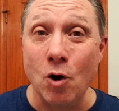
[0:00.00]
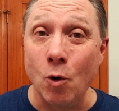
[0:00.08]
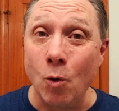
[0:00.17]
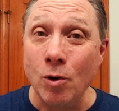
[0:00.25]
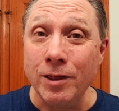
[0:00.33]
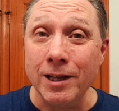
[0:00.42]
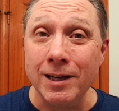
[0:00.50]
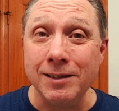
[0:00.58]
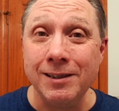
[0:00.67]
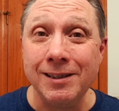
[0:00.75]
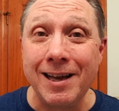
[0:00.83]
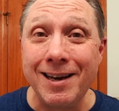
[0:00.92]
On the
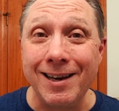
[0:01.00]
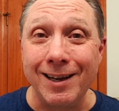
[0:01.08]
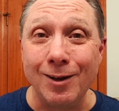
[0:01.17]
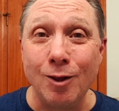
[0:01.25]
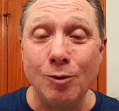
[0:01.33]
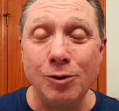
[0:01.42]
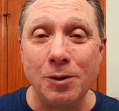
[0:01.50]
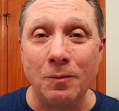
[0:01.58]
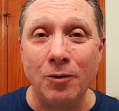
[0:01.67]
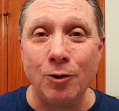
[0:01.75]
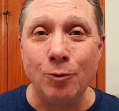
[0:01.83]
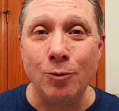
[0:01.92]
Sunday close-up
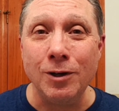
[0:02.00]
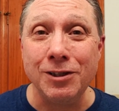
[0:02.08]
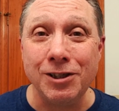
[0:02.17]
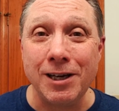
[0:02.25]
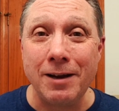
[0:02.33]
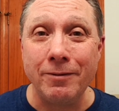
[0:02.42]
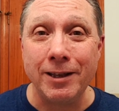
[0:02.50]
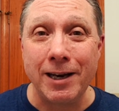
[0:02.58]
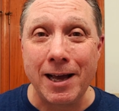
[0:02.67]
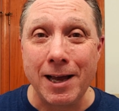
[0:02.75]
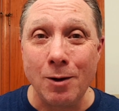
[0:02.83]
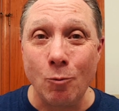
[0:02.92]
view shave of the
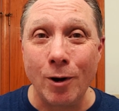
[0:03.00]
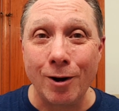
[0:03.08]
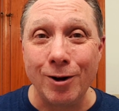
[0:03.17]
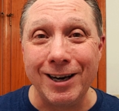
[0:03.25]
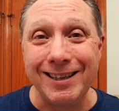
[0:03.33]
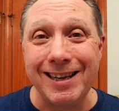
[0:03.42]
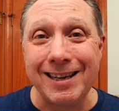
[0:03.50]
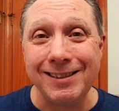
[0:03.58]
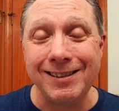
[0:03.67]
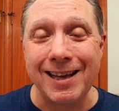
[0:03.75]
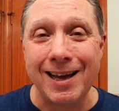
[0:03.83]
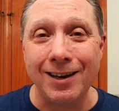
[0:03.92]
day, we're going to
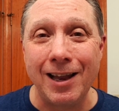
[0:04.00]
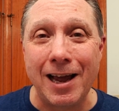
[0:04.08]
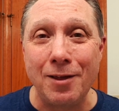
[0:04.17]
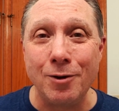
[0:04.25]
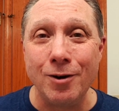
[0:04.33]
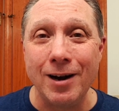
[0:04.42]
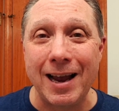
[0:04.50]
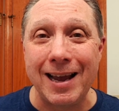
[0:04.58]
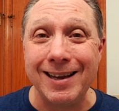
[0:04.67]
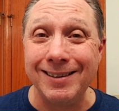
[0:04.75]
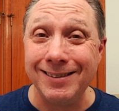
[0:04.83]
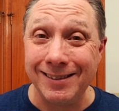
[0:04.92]
test that lather
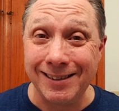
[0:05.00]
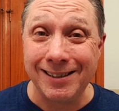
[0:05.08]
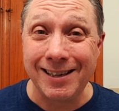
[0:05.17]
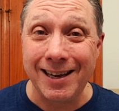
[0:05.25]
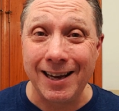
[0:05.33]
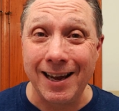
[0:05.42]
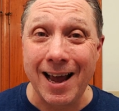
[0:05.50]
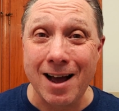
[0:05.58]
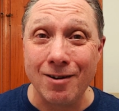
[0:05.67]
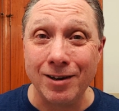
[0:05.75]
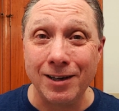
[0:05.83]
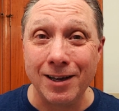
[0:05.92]
and see
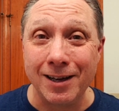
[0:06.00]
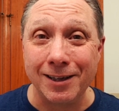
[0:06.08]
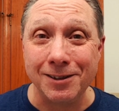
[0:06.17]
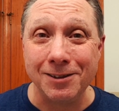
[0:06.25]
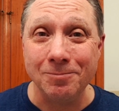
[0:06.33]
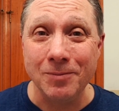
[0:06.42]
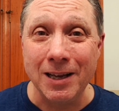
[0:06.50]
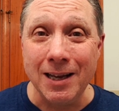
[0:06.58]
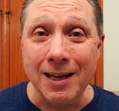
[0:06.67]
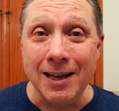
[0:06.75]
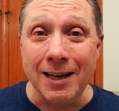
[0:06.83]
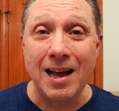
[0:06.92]
how it does.
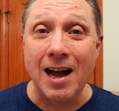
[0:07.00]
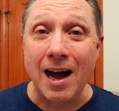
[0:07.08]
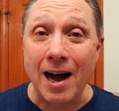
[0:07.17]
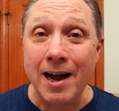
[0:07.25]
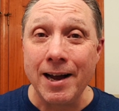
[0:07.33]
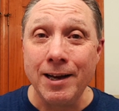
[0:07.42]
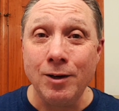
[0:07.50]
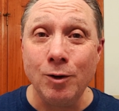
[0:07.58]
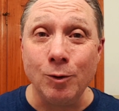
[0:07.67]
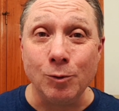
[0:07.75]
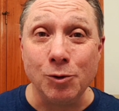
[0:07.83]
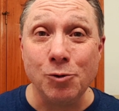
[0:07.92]
I
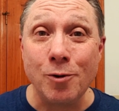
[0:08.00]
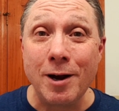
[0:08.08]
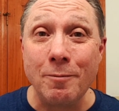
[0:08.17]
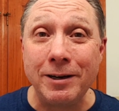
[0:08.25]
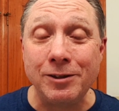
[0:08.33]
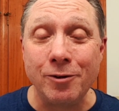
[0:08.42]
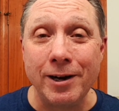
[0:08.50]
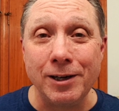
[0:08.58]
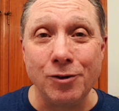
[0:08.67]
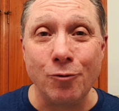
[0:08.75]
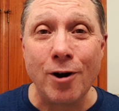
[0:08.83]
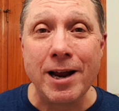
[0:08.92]
do Straight Razor
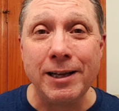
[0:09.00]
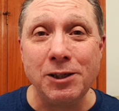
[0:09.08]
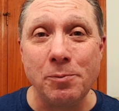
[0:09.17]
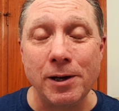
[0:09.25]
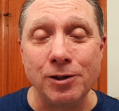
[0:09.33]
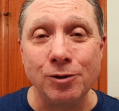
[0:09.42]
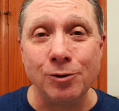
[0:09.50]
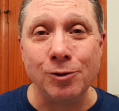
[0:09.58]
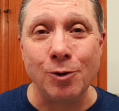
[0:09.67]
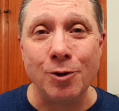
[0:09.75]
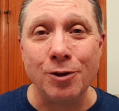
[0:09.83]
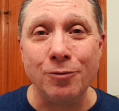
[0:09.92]
Edge Friday specials
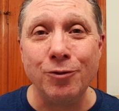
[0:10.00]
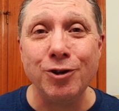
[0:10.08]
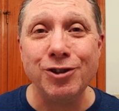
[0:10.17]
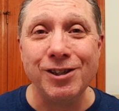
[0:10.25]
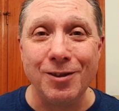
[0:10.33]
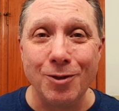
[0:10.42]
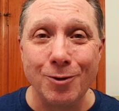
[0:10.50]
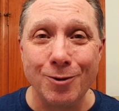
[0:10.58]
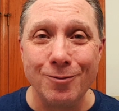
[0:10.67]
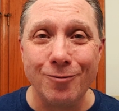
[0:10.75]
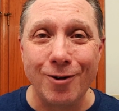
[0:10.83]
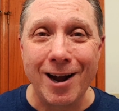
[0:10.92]
on the first and
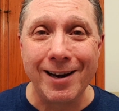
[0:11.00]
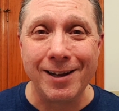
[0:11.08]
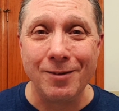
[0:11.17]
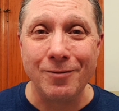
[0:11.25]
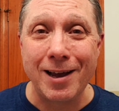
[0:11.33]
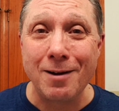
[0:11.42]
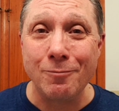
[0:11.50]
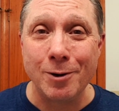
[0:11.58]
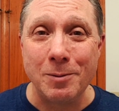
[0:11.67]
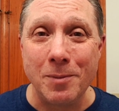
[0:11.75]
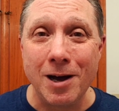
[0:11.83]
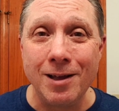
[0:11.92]
third Friday of
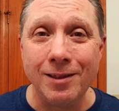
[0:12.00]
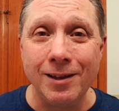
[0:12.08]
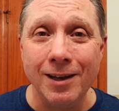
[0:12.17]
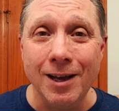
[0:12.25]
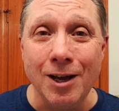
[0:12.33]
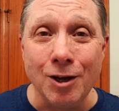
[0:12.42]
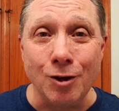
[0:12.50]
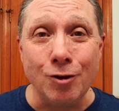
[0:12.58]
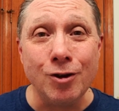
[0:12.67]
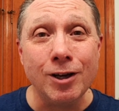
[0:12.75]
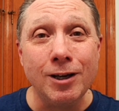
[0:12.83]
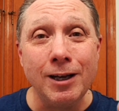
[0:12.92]
every month.
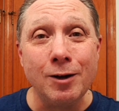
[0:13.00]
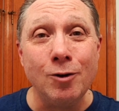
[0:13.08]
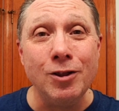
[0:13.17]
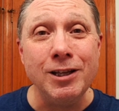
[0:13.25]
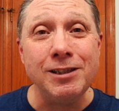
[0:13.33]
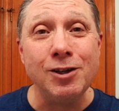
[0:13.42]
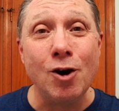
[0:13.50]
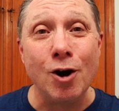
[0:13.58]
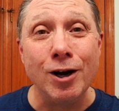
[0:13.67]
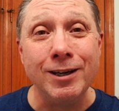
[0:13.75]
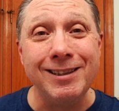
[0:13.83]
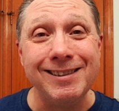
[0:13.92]
You can click on this
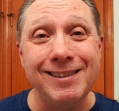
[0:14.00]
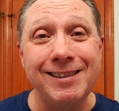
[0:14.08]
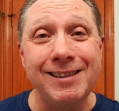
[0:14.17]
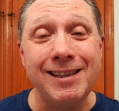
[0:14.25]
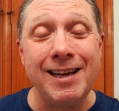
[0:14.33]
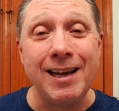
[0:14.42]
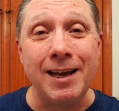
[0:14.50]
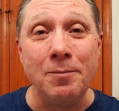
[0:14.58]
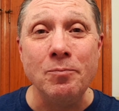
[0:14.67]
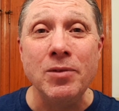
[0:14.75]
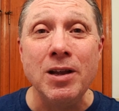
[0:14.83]
card to see